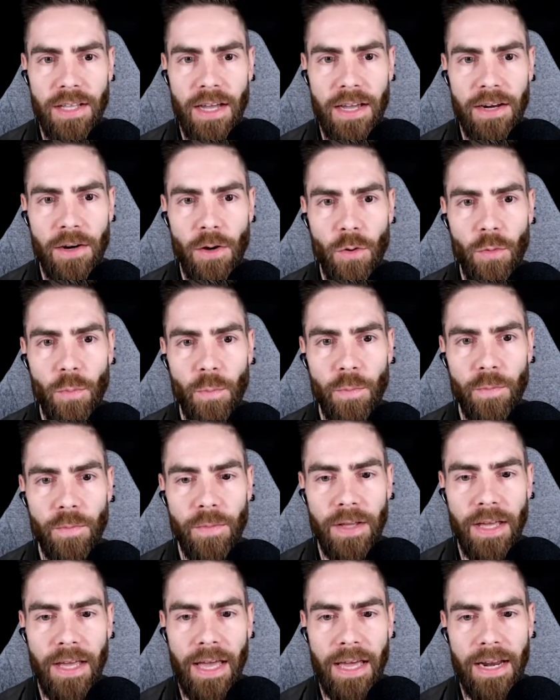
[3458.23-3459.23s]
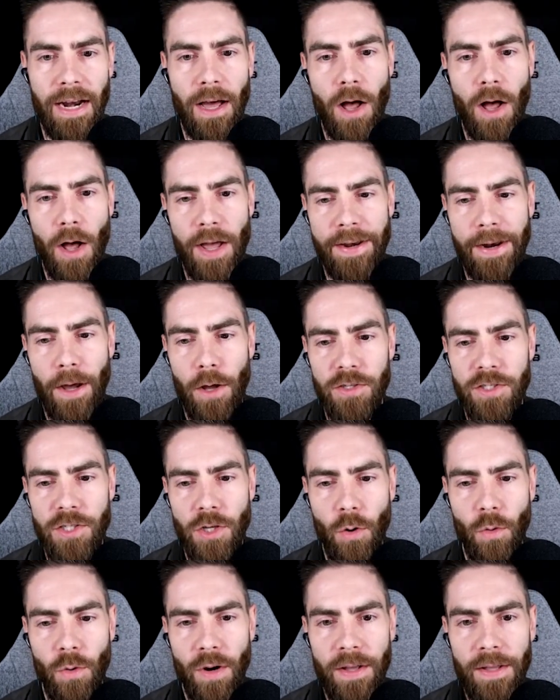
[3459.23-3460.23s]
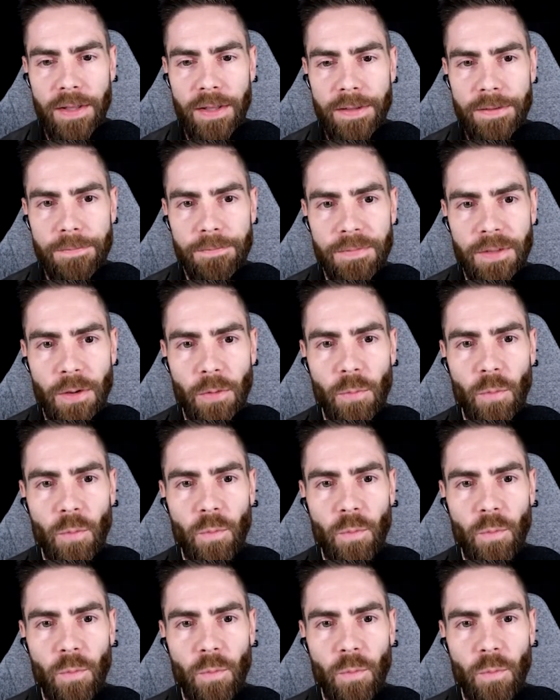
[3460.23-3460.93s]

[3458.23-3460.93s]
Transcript: I know, well, and and also. You know,